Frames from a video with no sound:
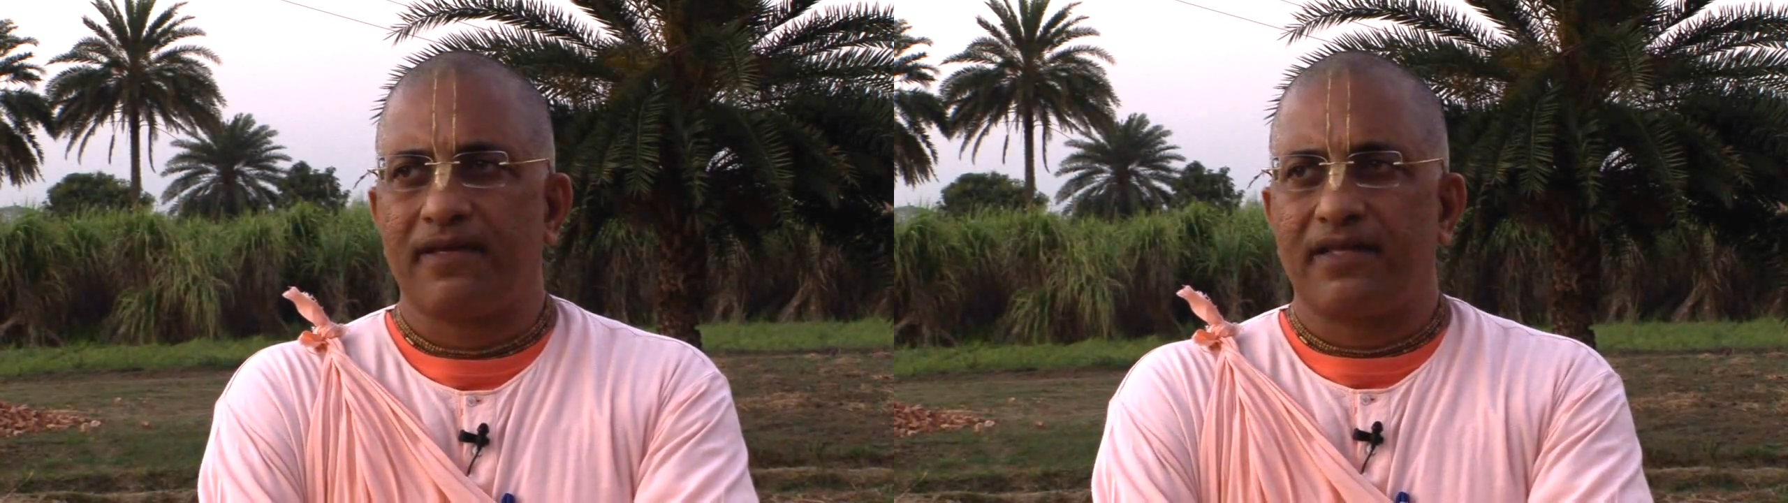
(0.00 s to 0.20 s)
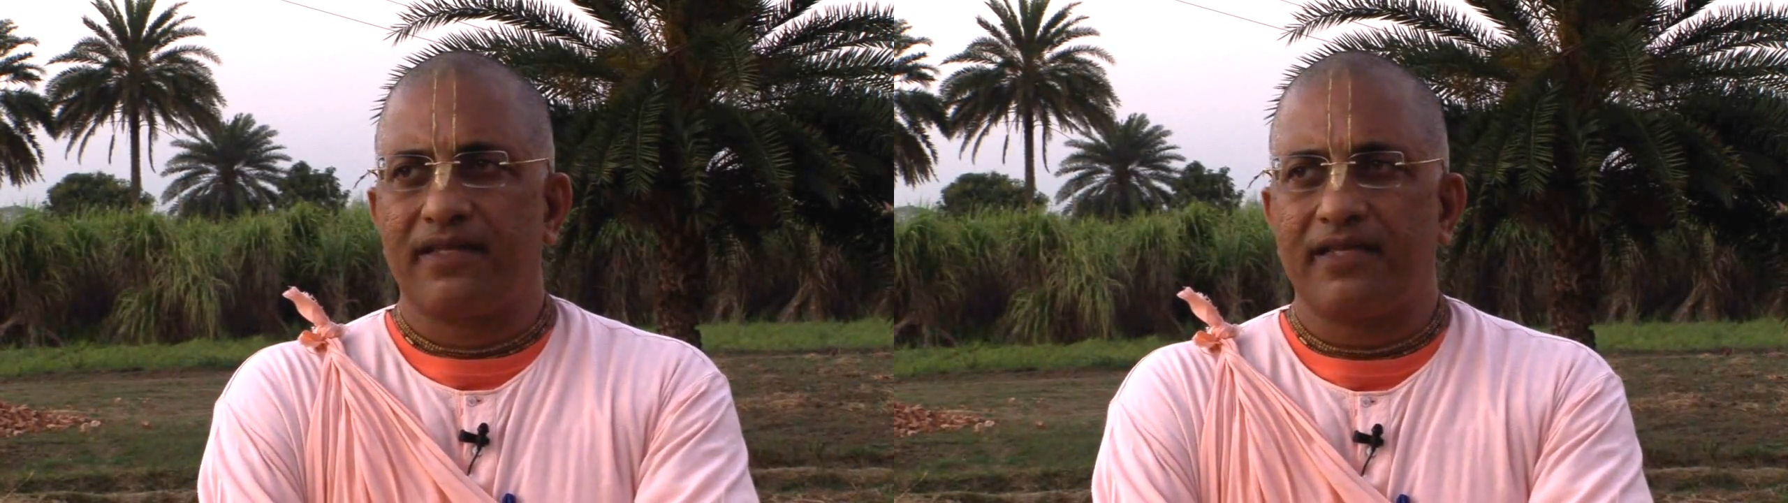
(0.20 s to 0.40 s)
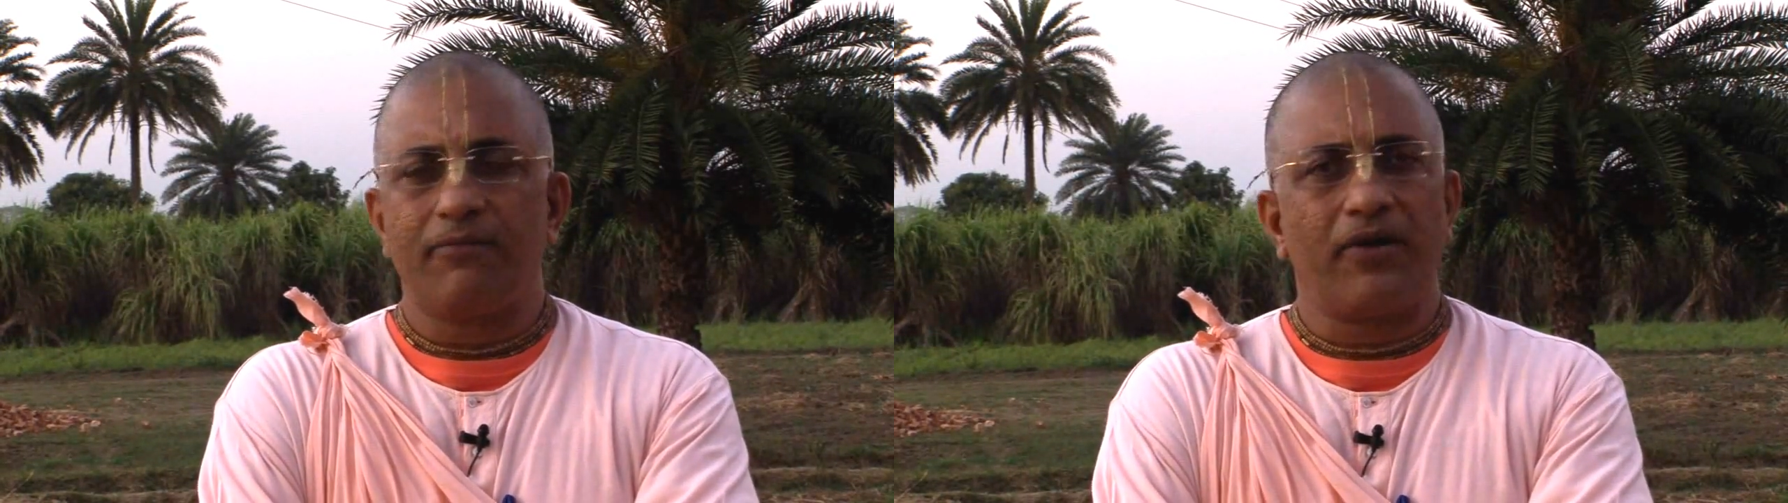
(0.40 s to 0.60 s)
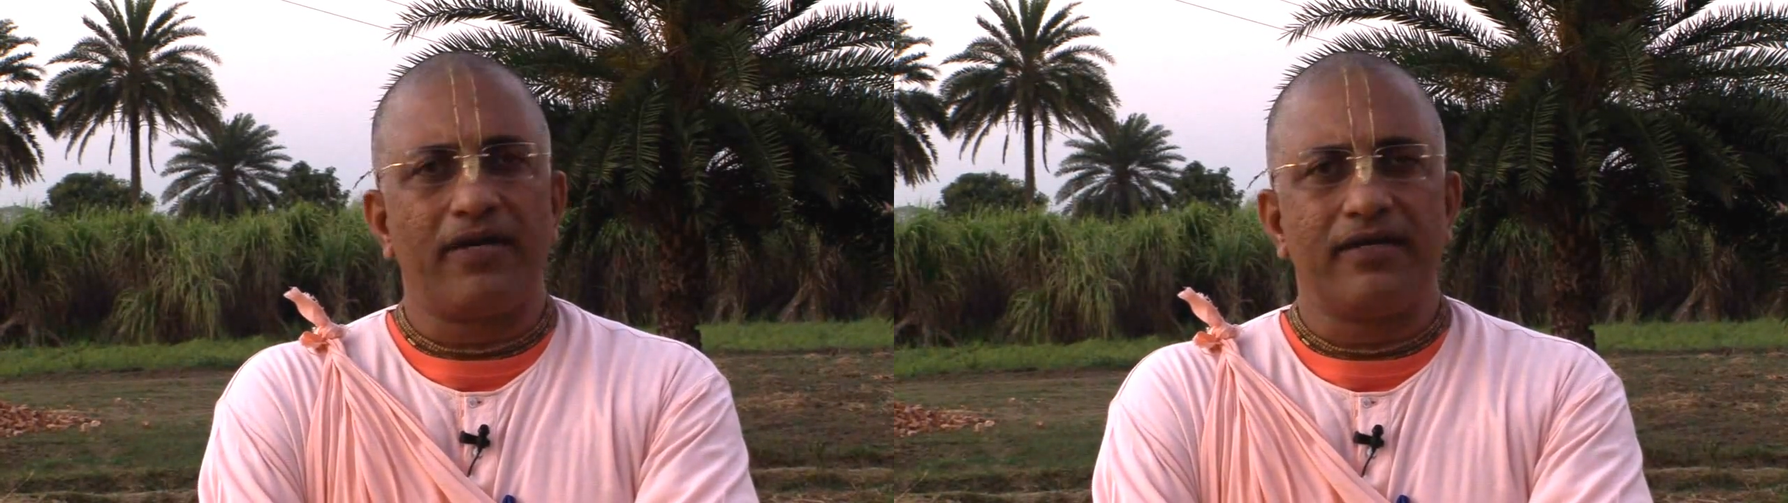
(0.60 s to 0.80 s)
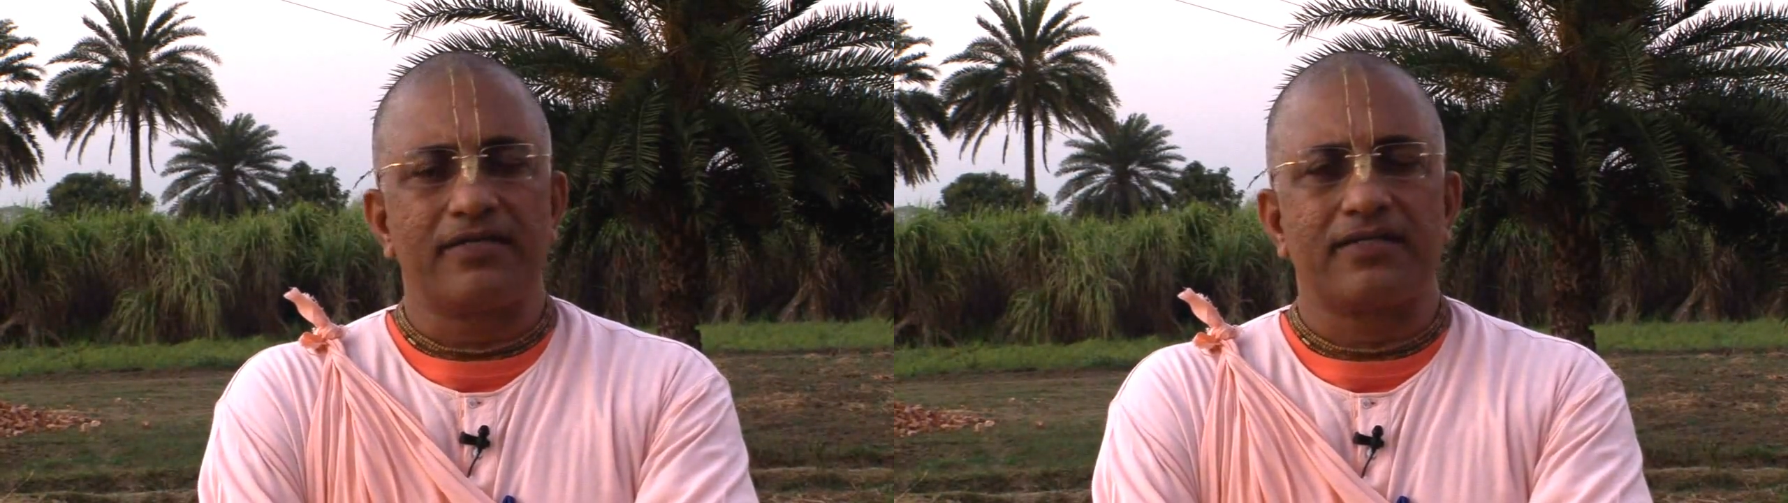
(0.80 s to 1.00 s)
The other
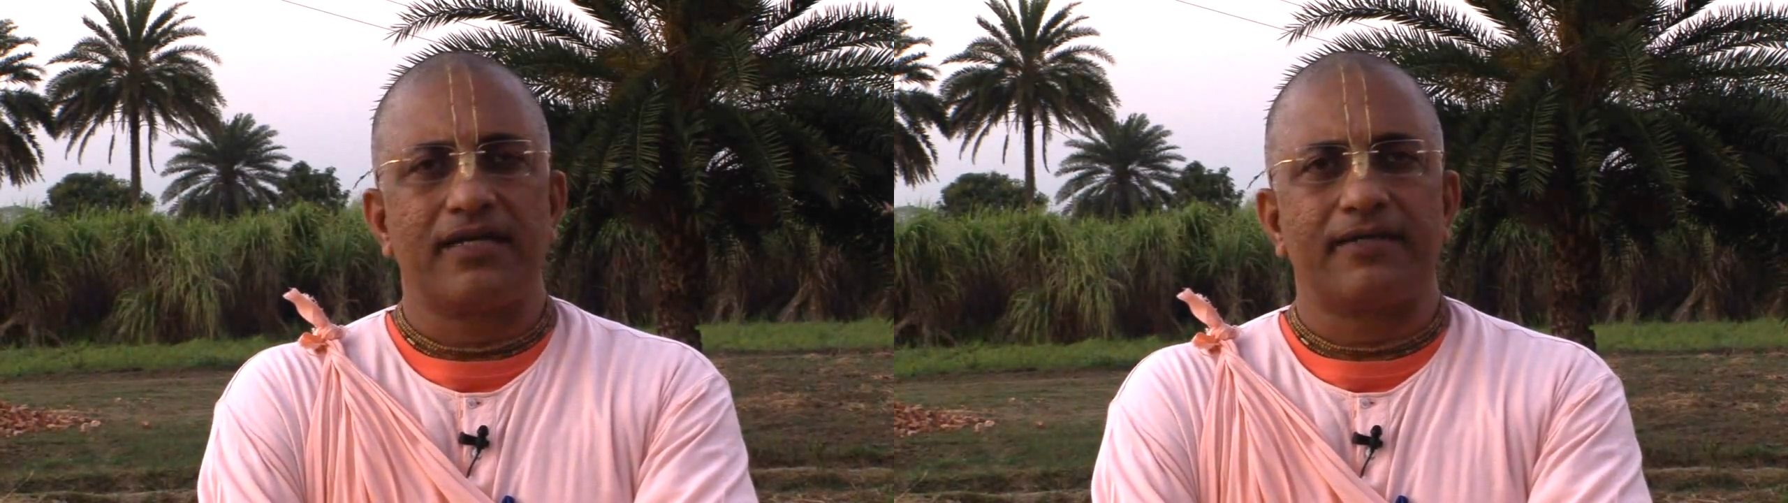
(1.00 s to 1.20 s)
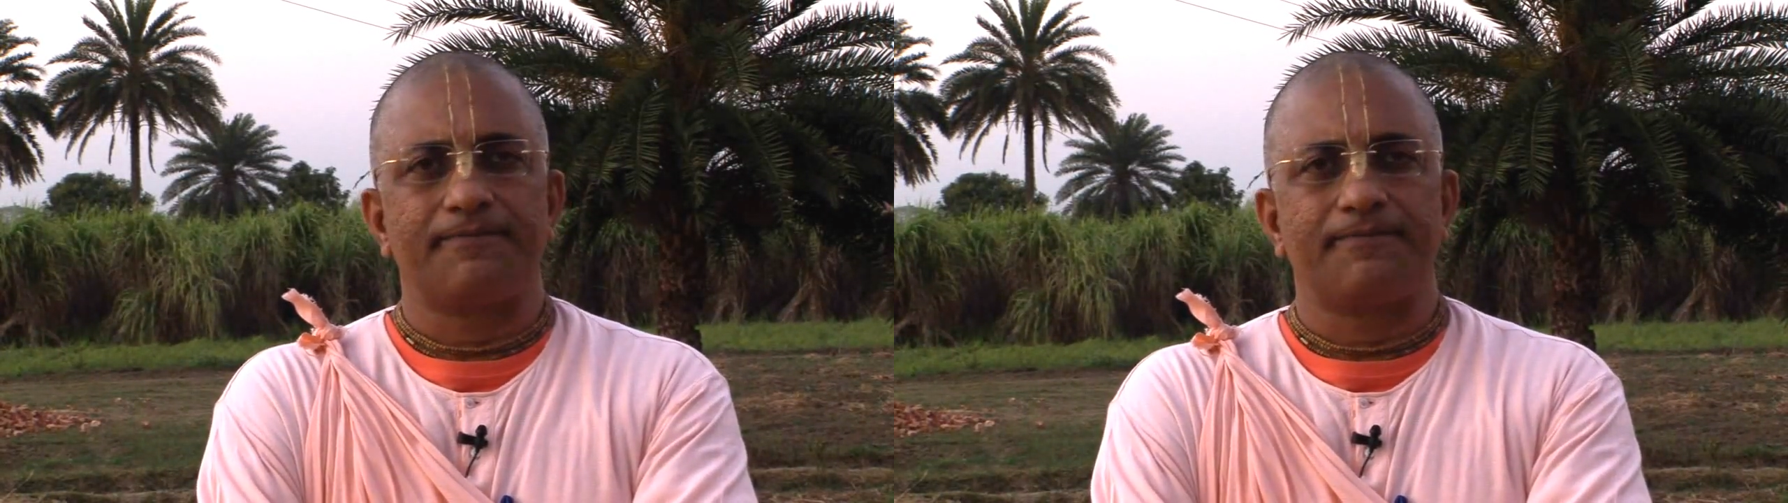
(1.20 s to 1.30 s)
point is that